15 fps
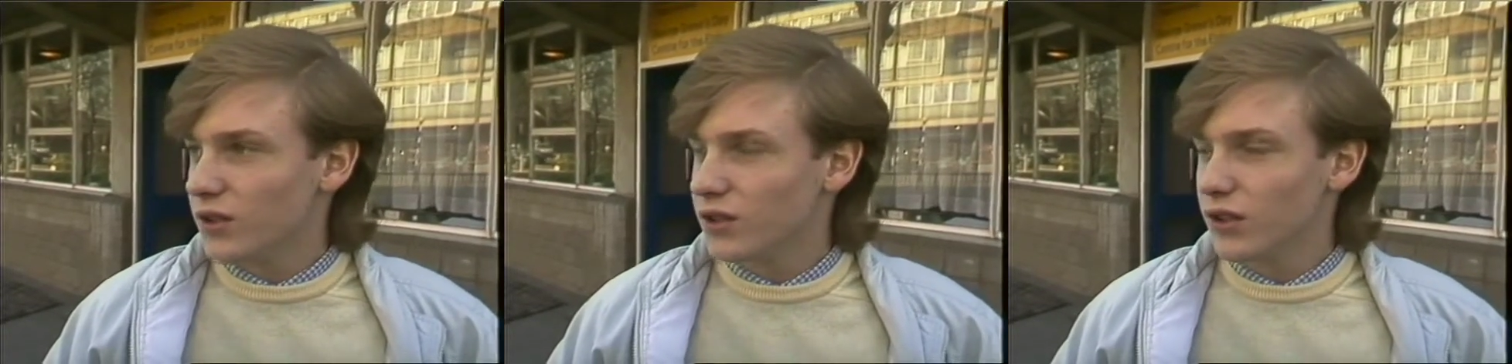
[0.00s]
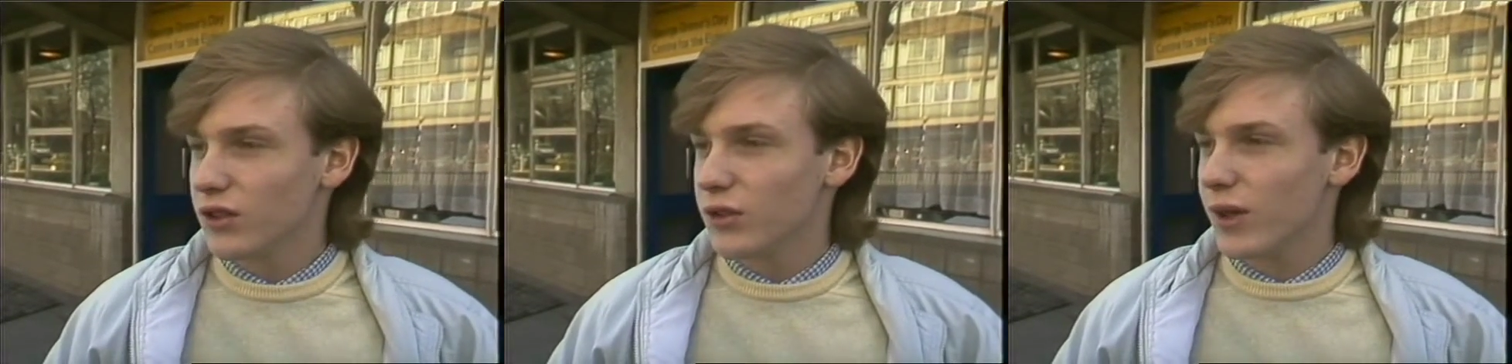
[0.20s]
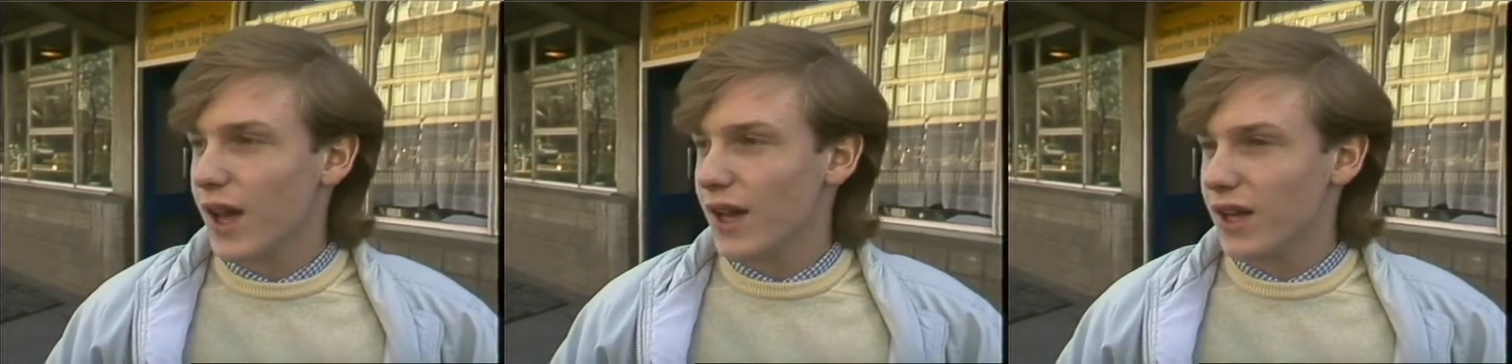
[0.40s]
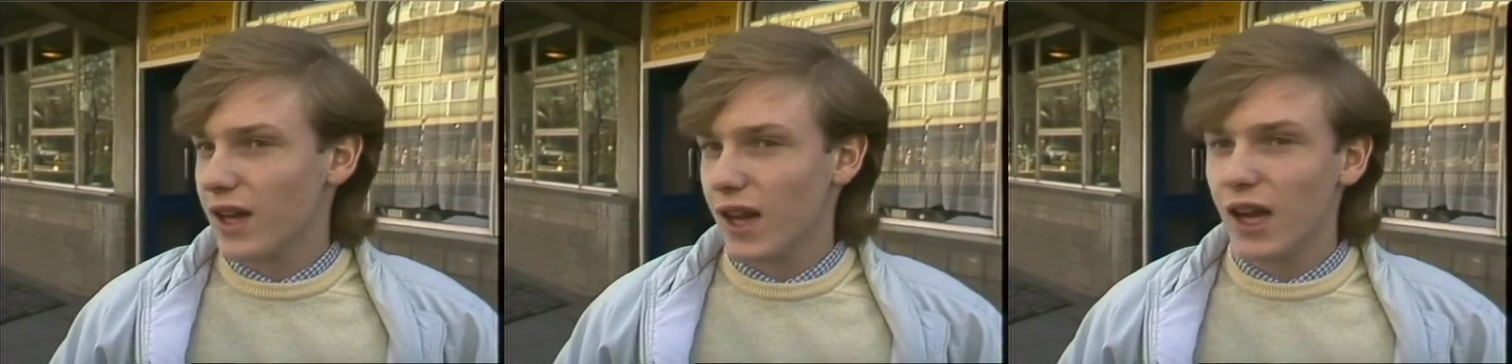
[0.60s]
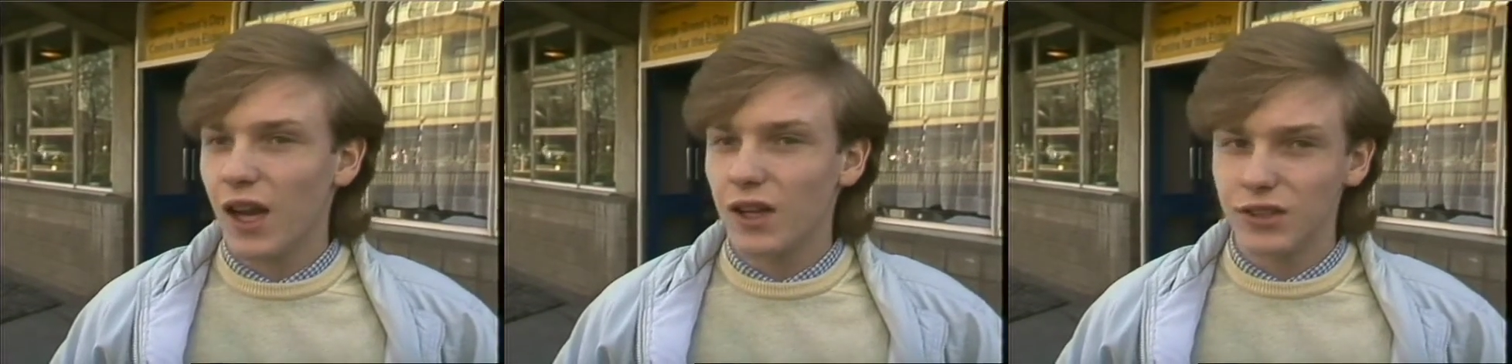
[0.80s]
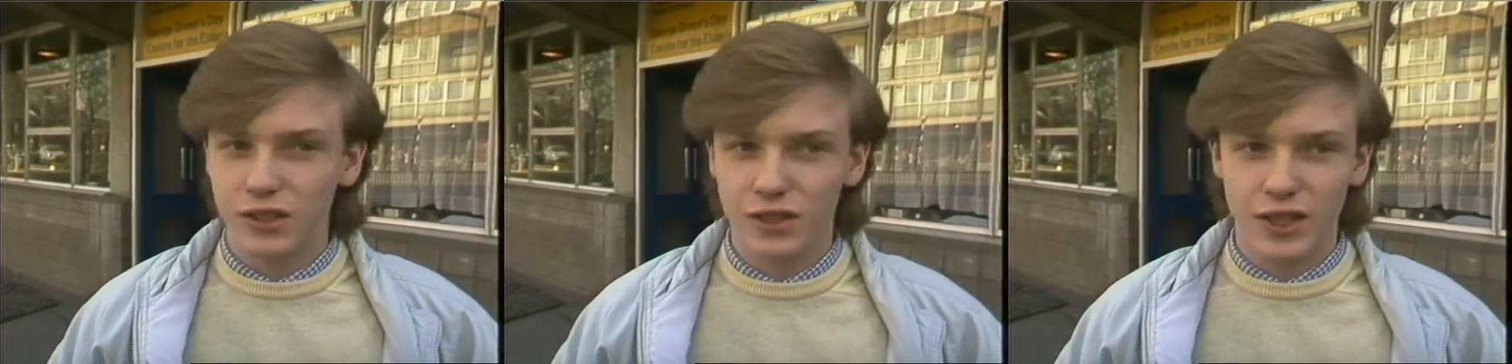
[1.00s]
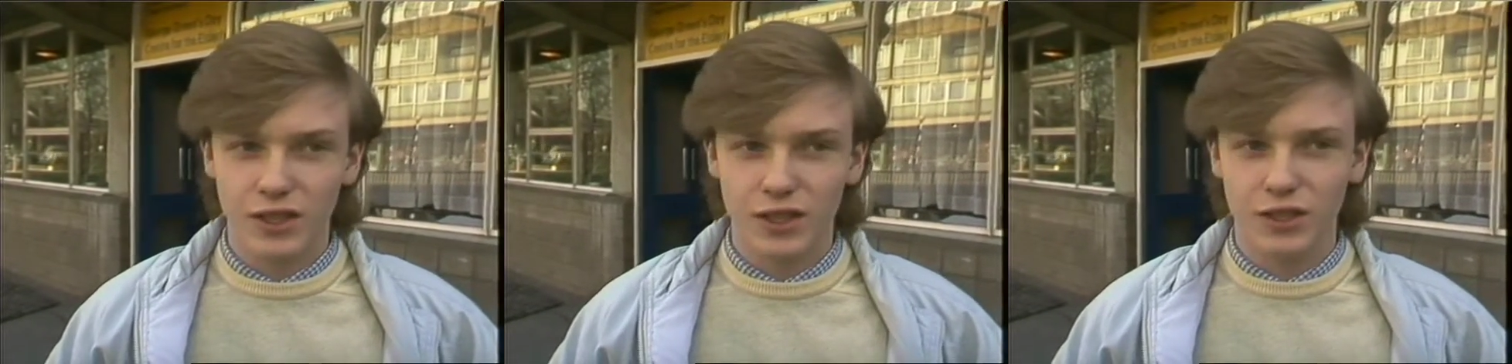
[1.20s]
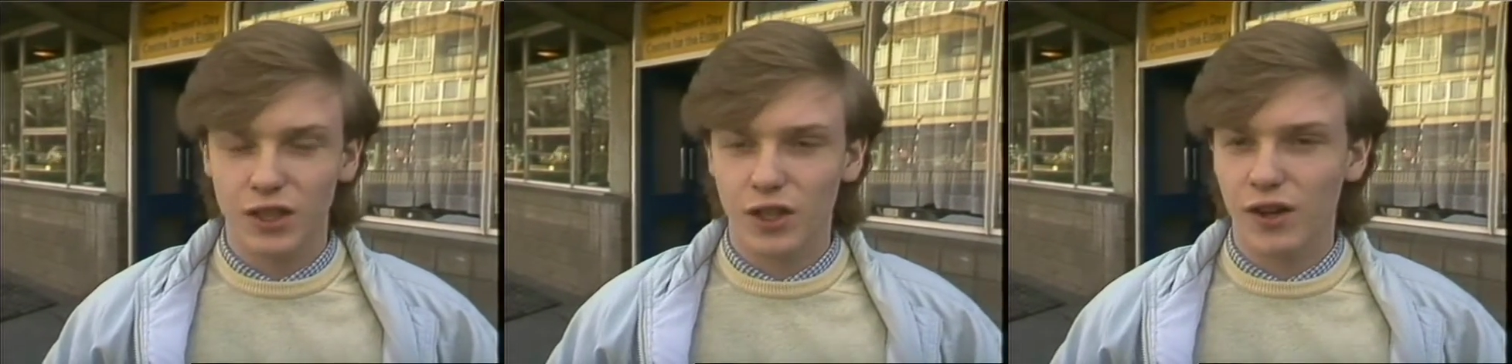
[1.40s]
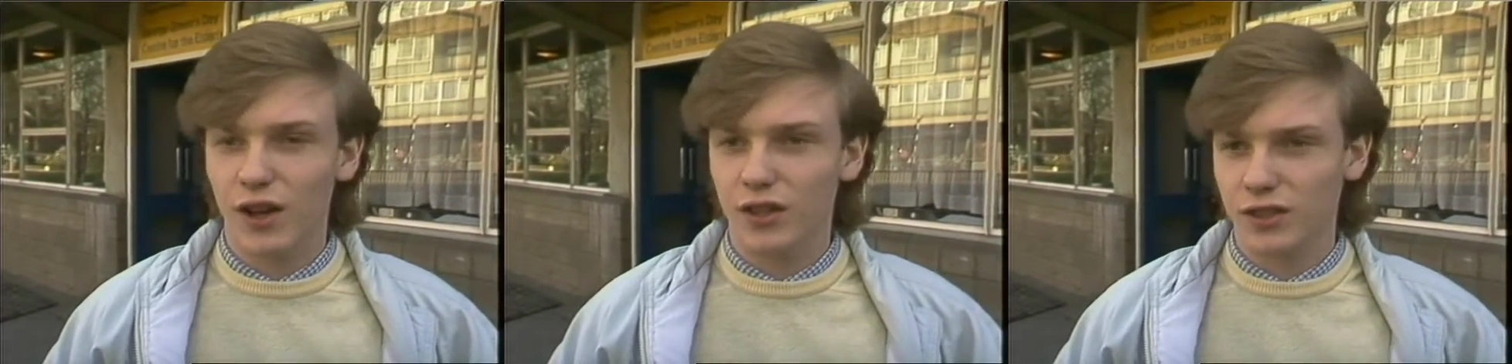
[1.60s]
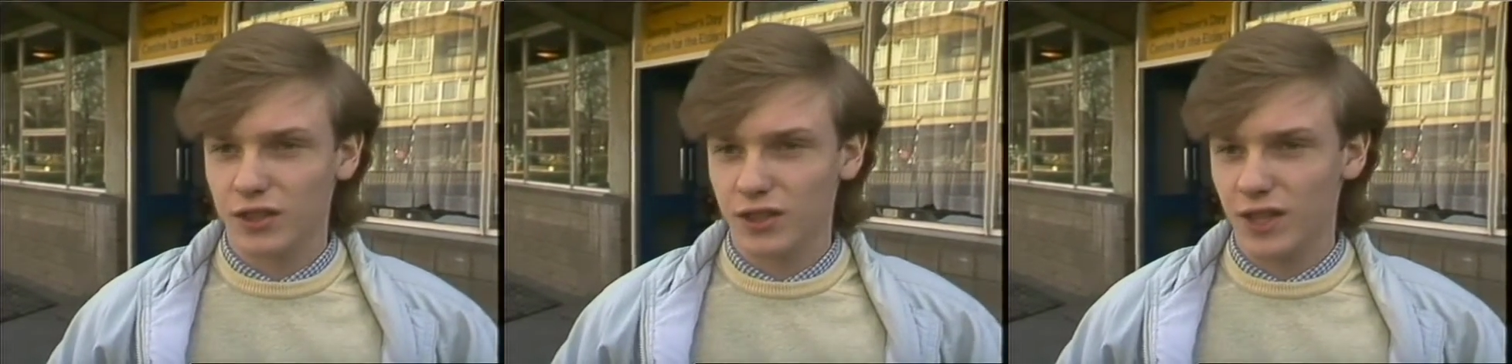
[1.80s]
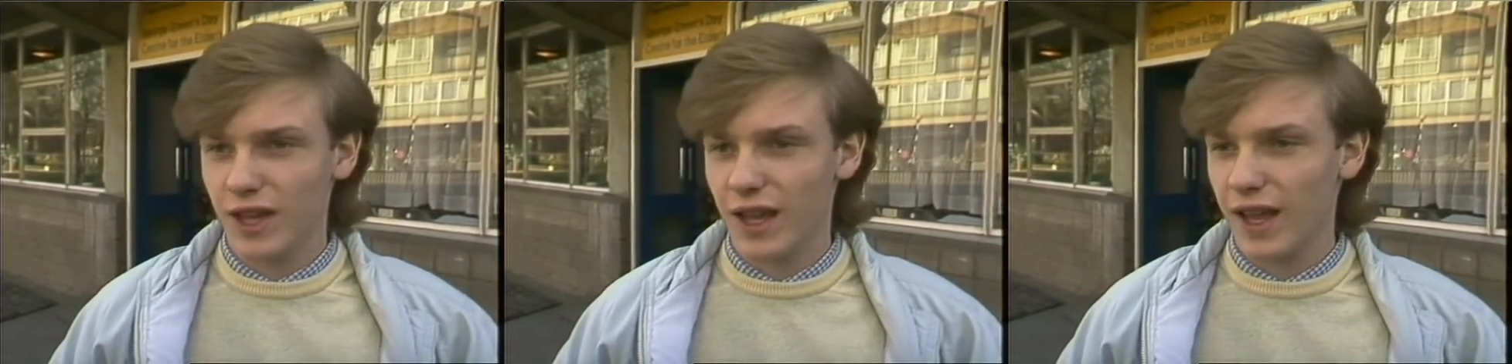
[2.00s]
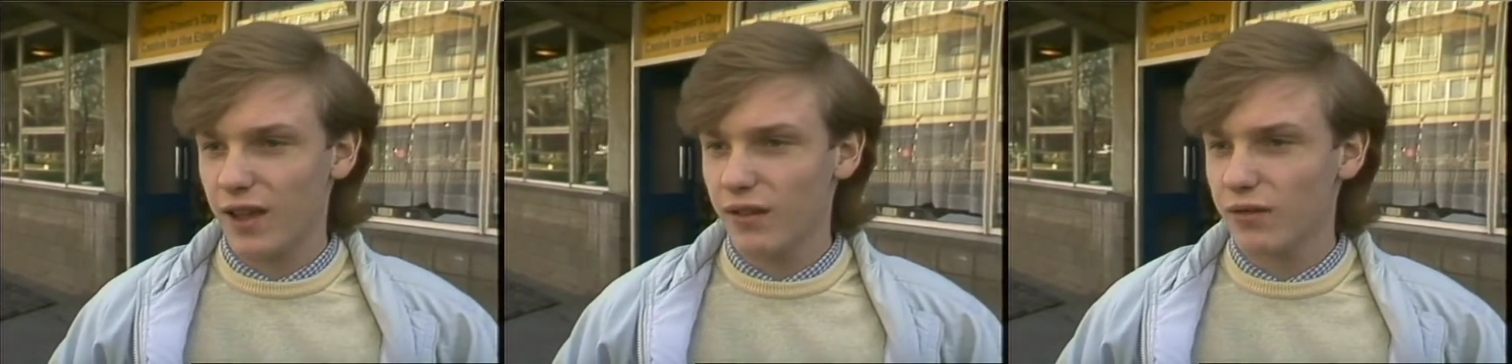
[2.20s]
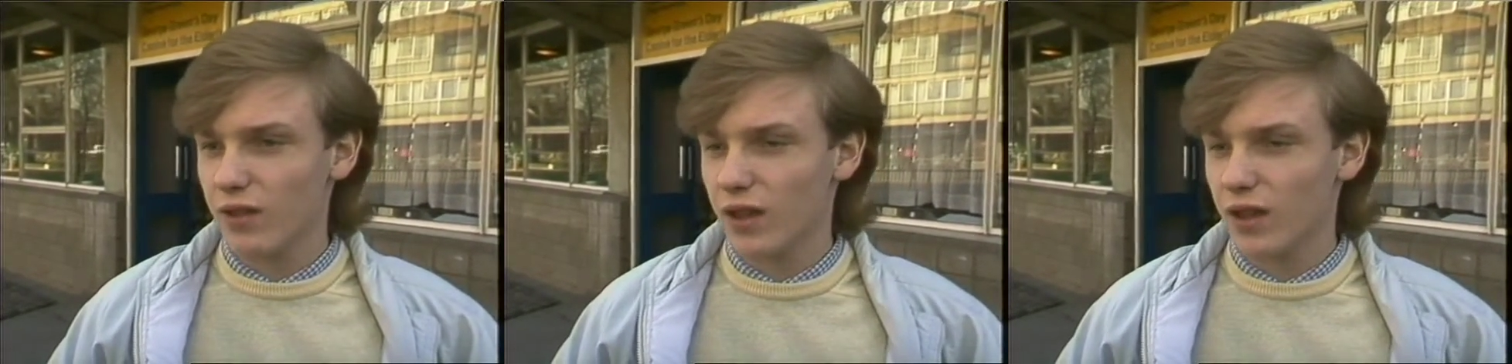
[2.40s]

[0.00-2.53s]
soon as we go into class, the teacher's going to ask us to leave,